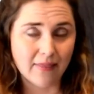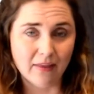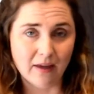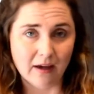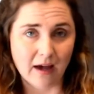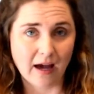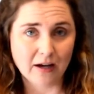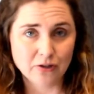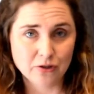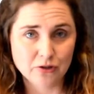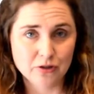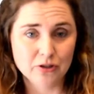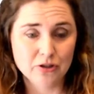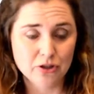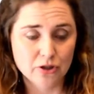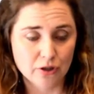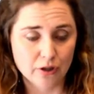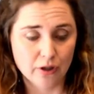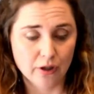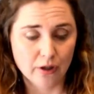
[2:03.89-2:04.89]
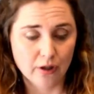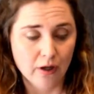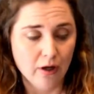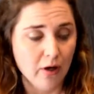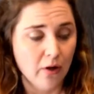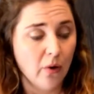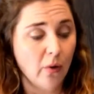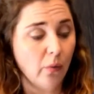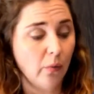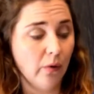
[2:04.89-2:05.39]
The extra sugar
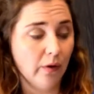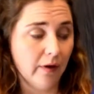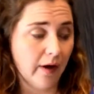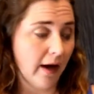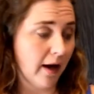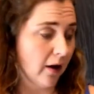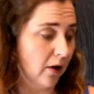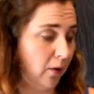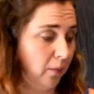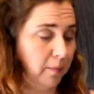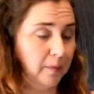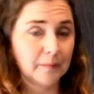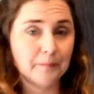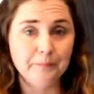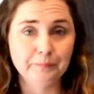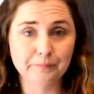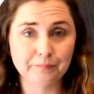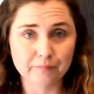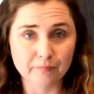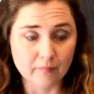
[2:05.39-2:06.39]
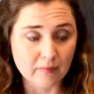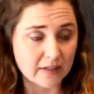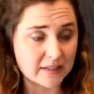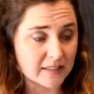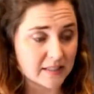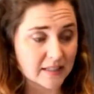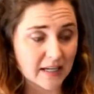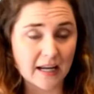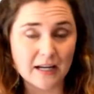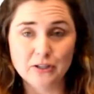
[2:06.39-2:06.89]
will help
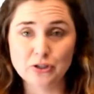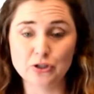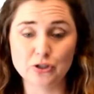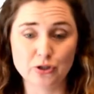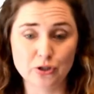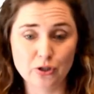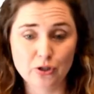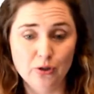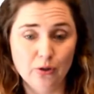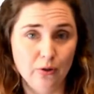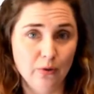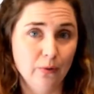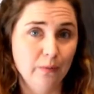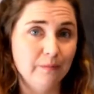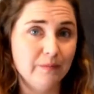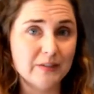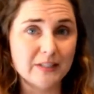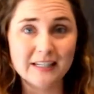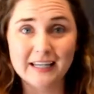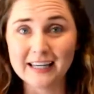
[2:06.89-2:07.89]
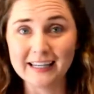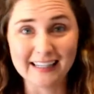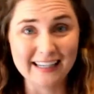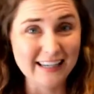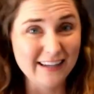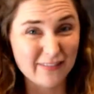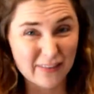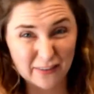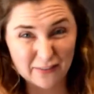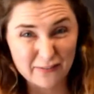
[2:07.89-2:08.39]
stage 2 to get
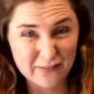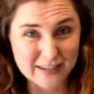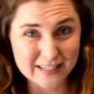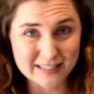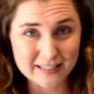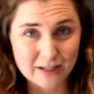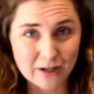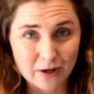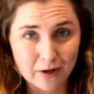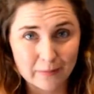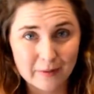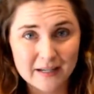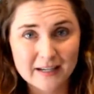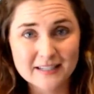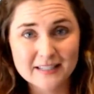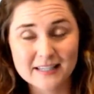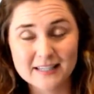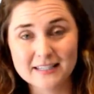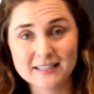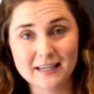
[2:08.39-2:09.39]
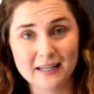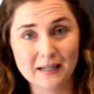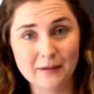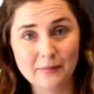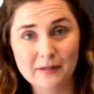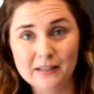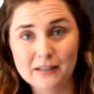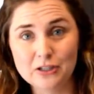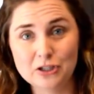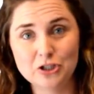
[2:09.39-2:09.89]
even fizzier because it's going to
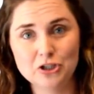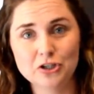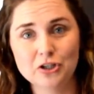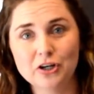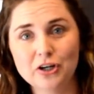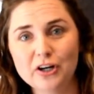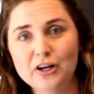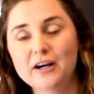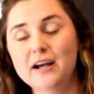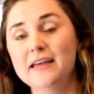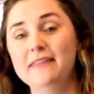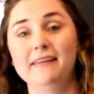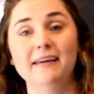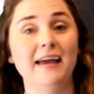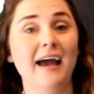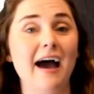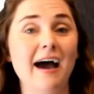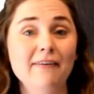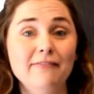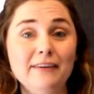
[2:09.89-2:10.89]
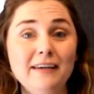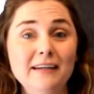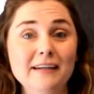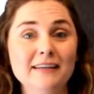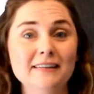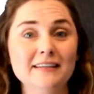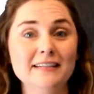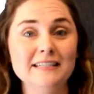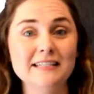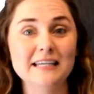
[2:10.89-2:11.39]
be the sugar and the caffeine
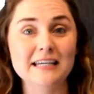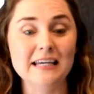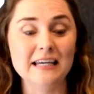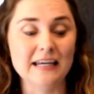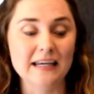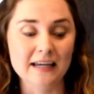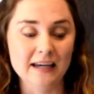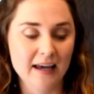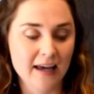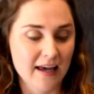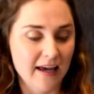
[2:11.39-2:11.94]
in the tea,